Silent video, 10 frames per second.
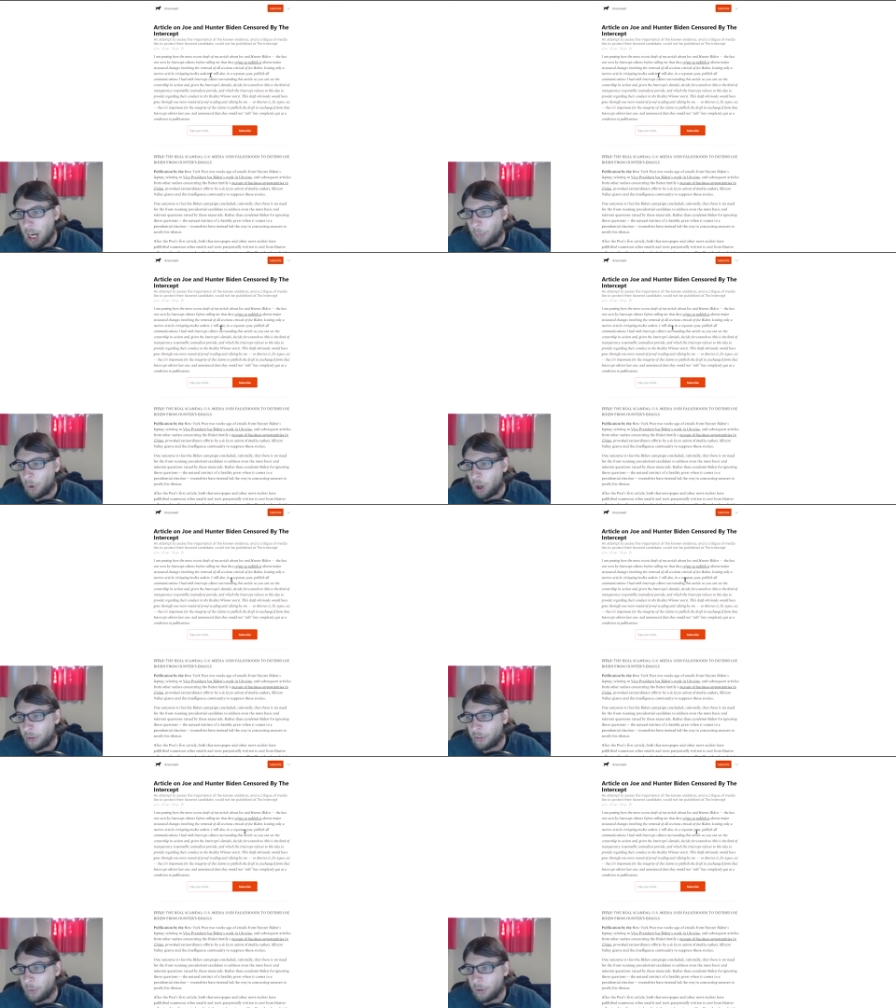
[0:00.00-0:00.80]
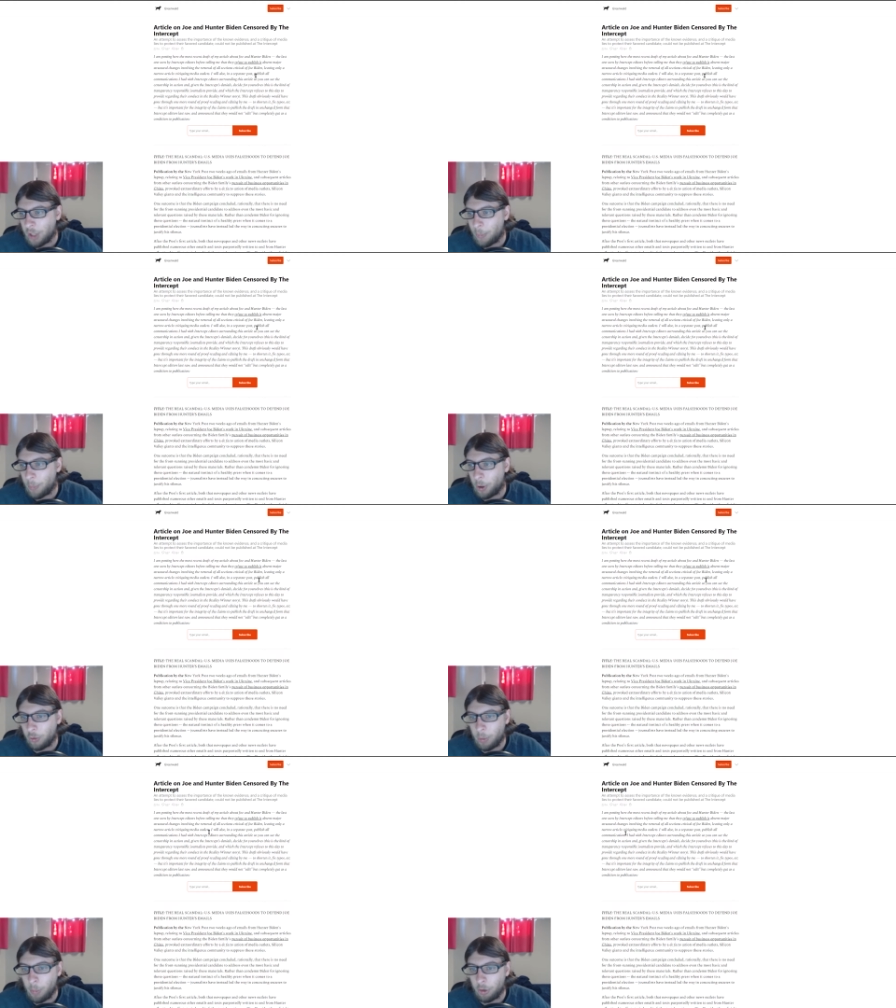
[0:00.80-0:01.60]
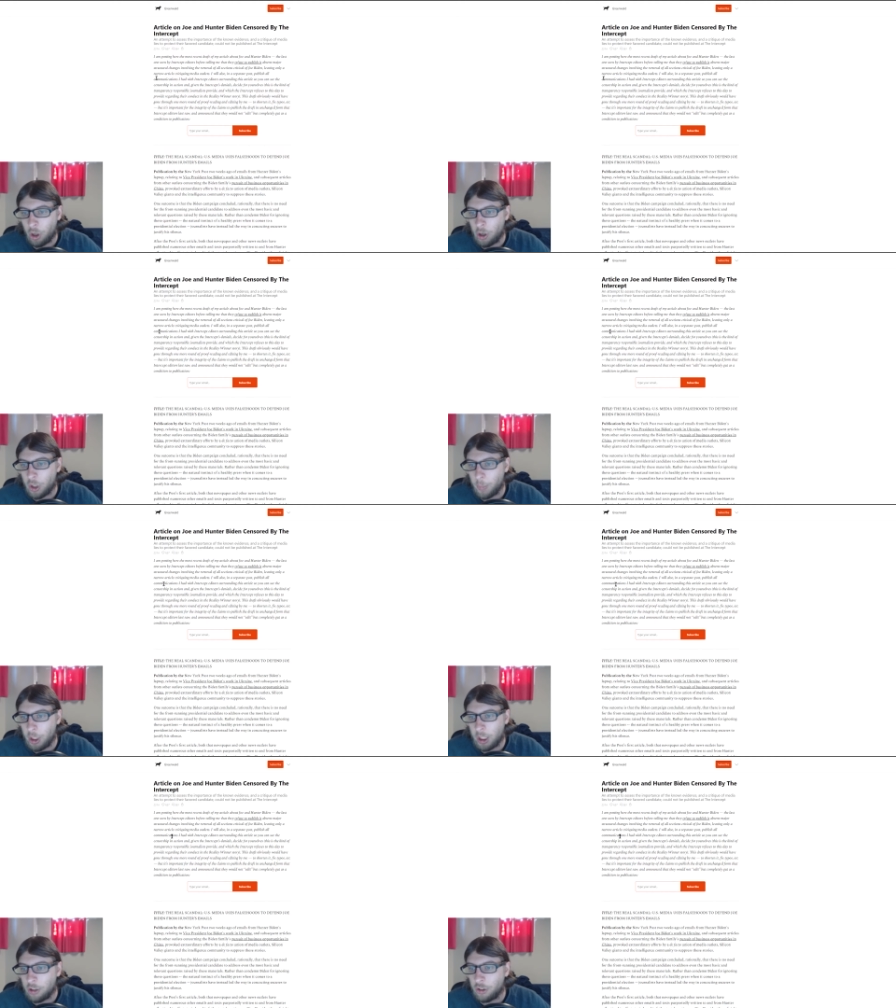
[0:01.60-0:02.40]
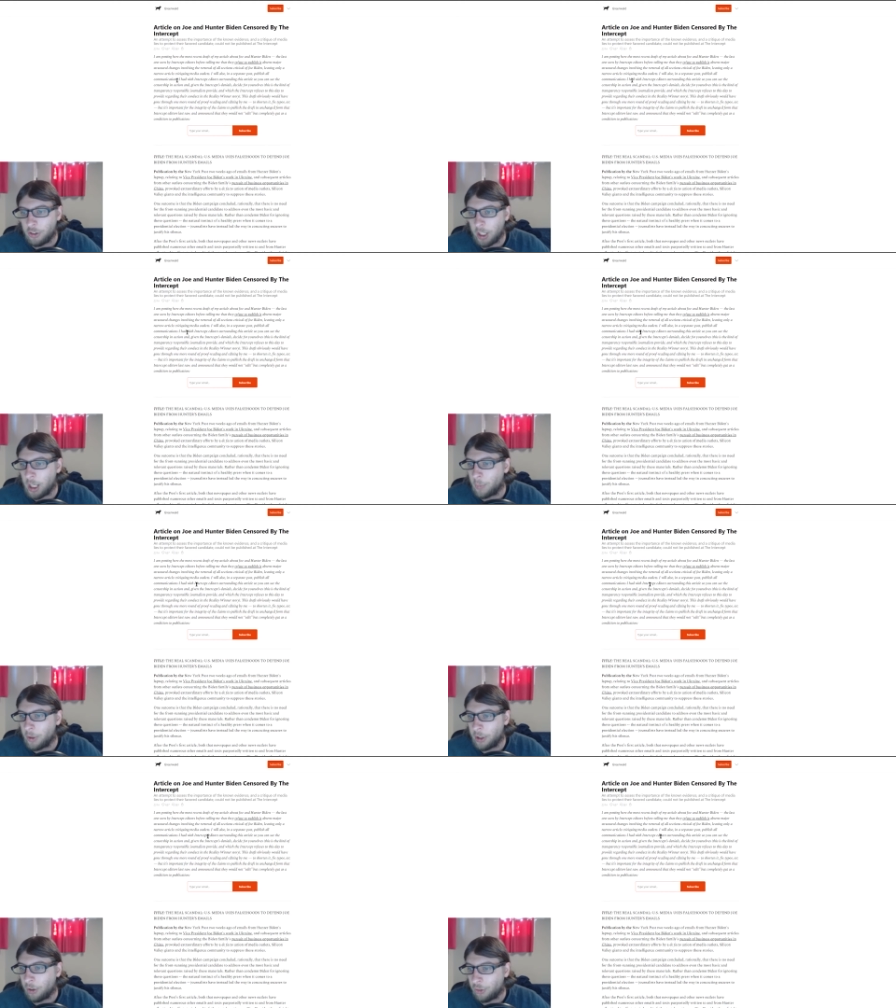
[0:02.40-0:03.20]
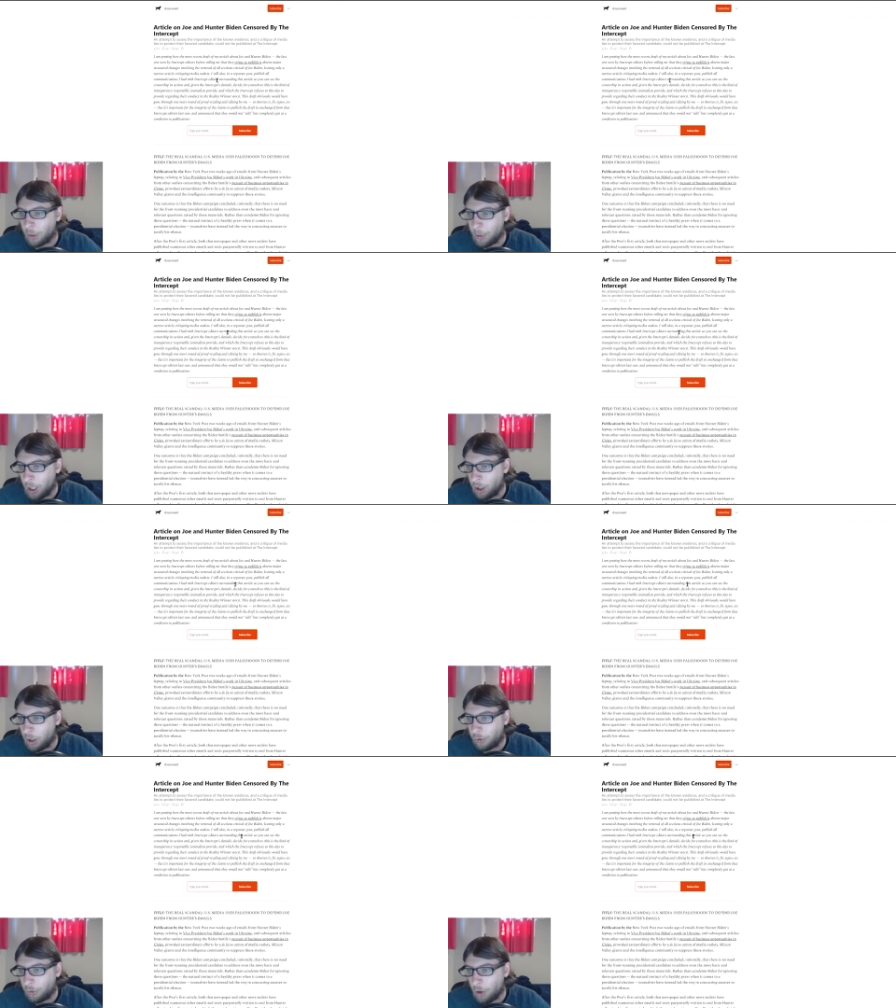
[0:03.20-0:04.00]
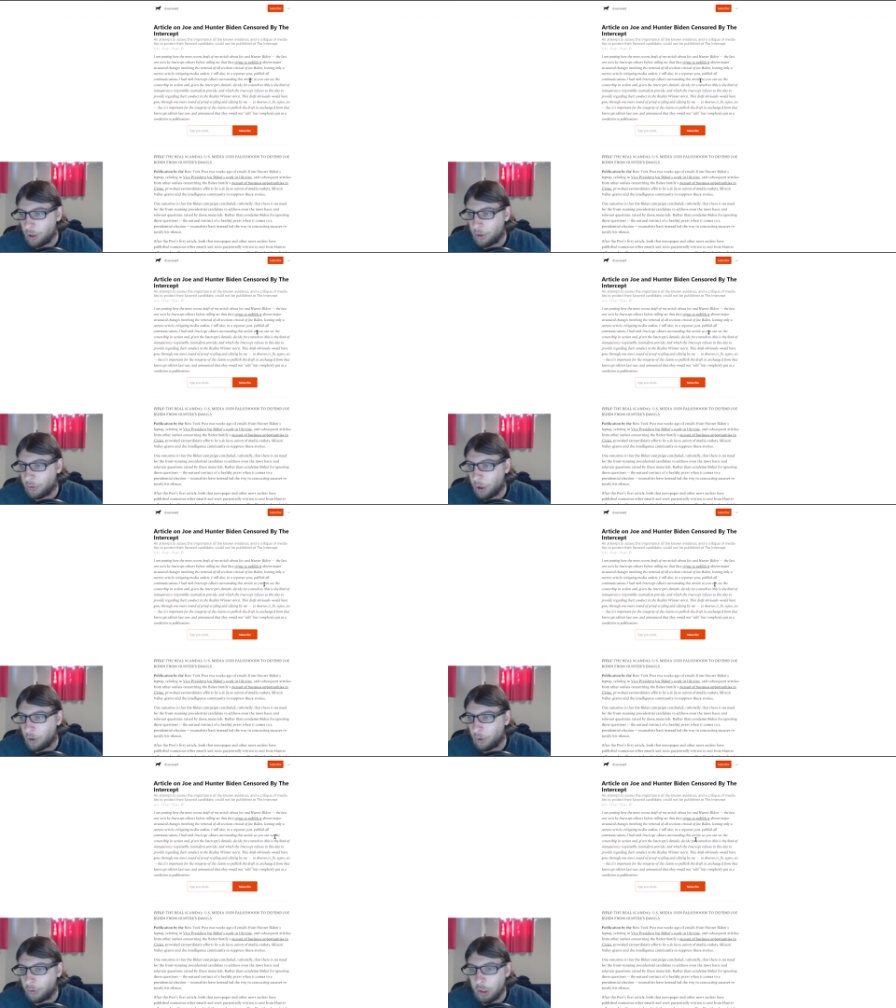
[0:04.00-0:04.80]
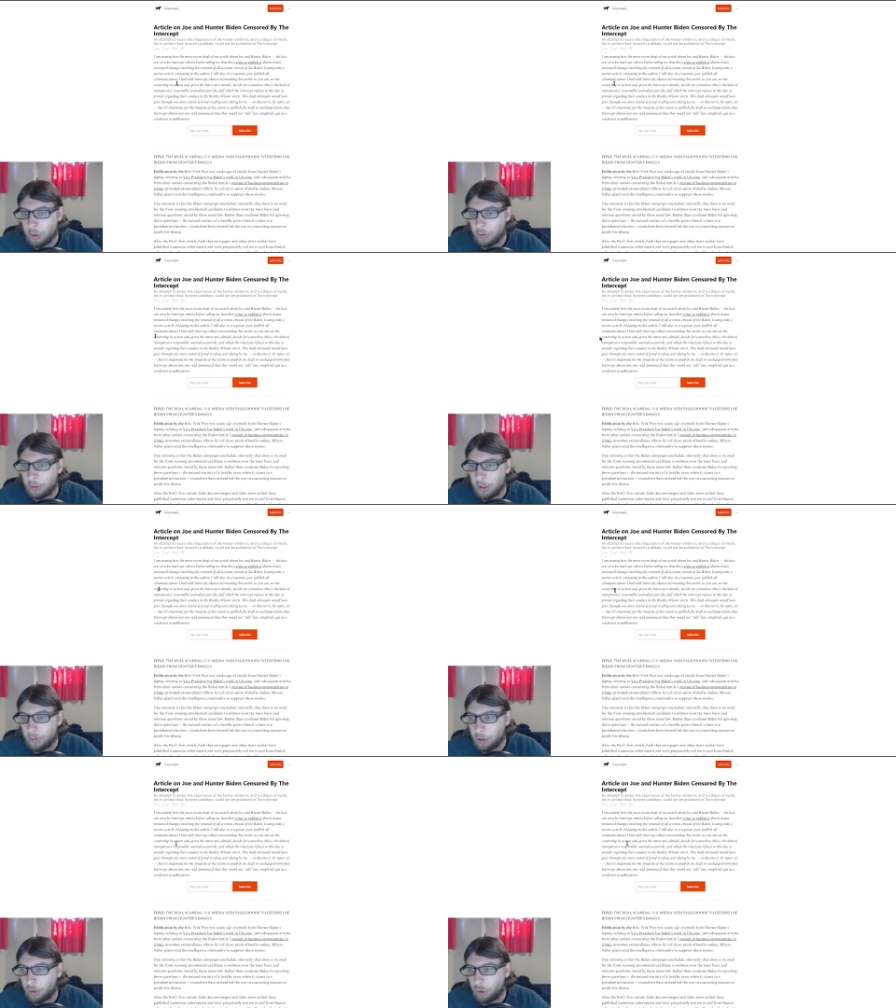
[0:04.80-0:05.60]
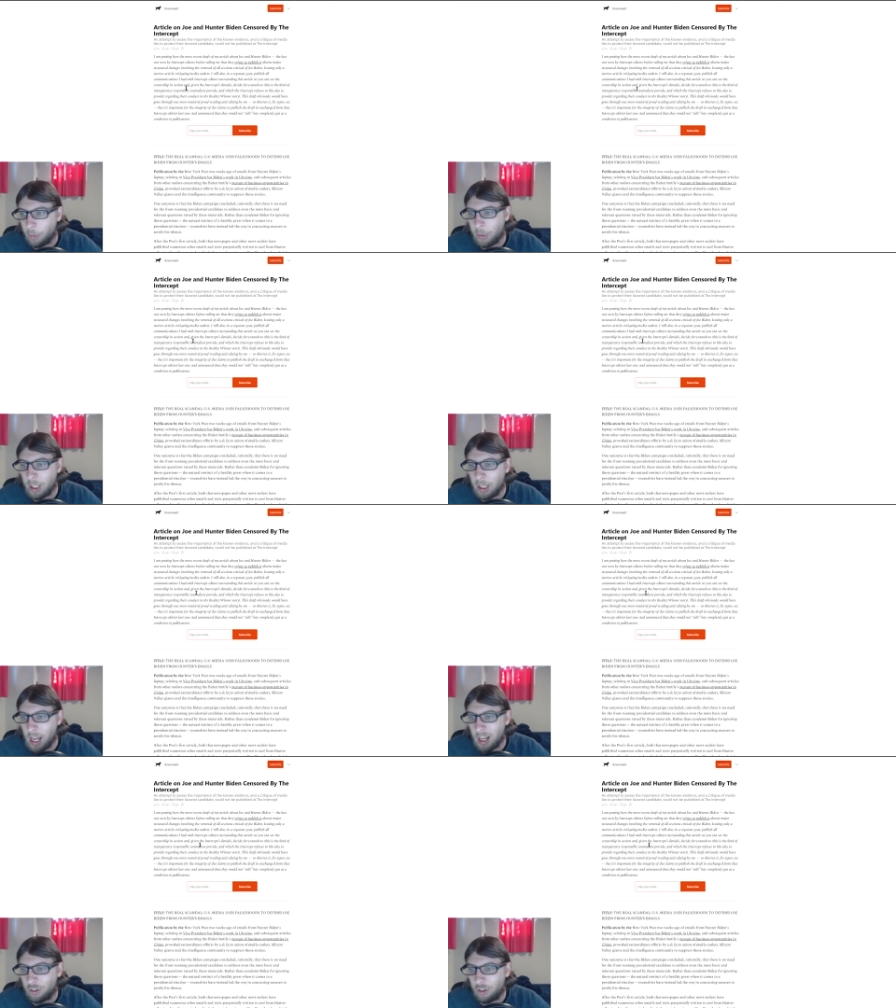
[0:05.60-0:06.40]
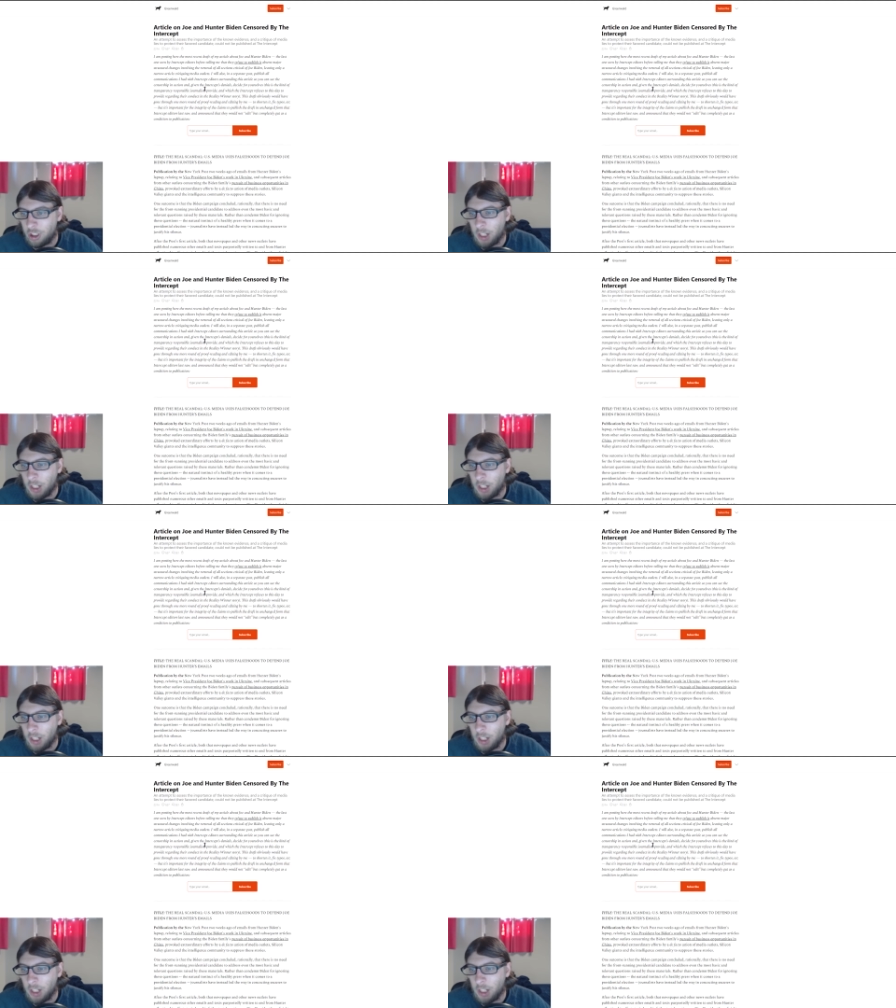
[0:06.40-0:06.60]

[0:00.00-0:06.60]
I will also, in a separate post, publish all communications I had with Intercept editors surrounding this article so you can see the censorship in action,